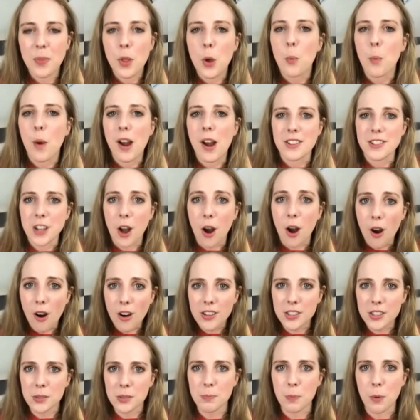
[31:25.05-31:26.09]
Whereas
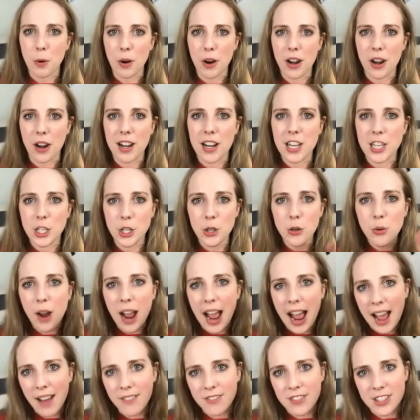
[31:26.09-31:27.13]
our sport, you
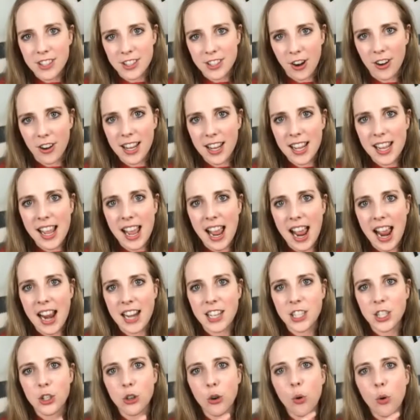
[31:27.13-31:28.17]
have the target
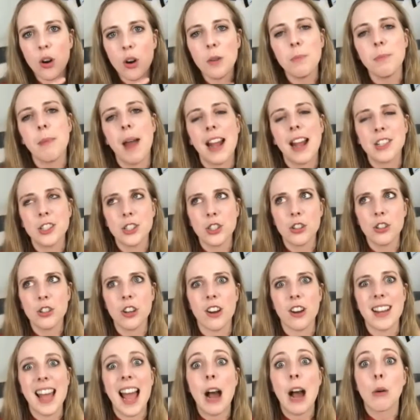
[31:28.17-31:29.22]
and you're measured
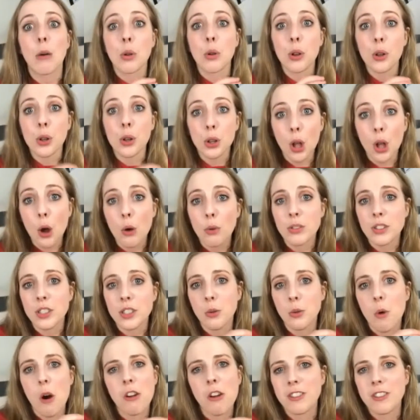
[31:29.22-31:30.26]
on how close
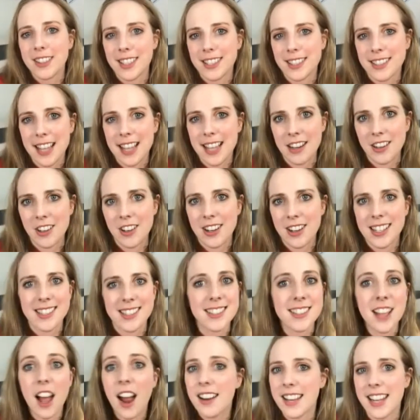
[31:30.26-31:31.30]
you are to the center.
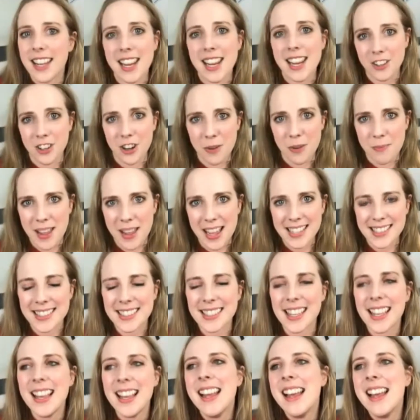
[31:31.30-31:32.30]
It's not a hit or a miss.